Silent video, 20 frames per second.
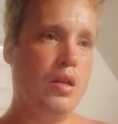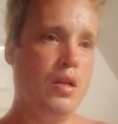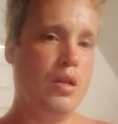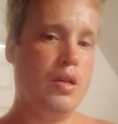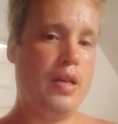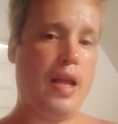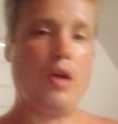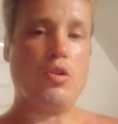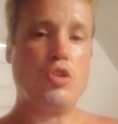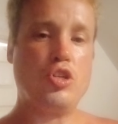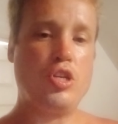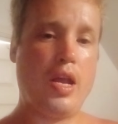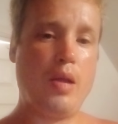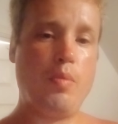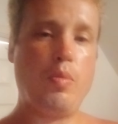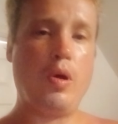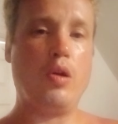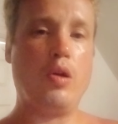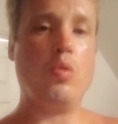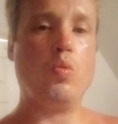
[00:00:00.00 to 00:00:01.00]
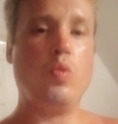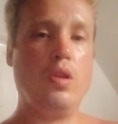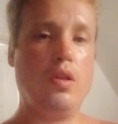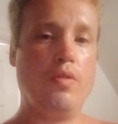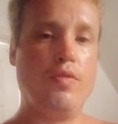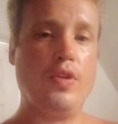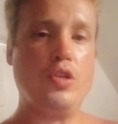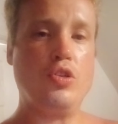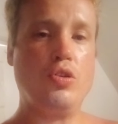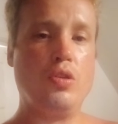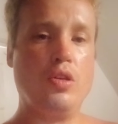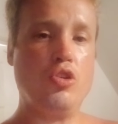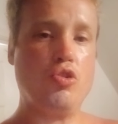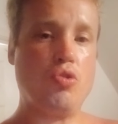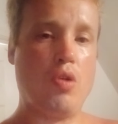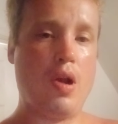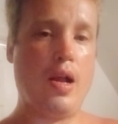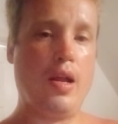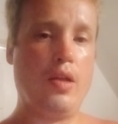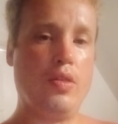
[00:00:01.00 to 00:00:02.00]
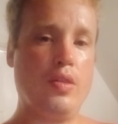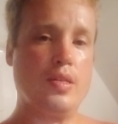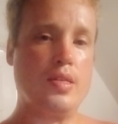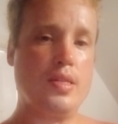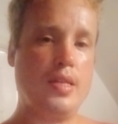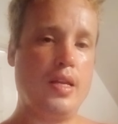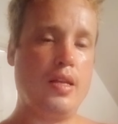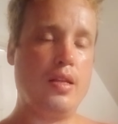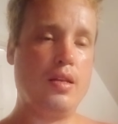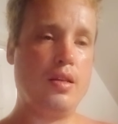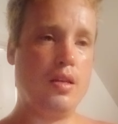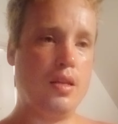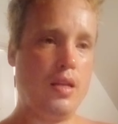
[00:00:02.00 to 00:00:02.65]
Now, shea butter will eventually dry on the skin,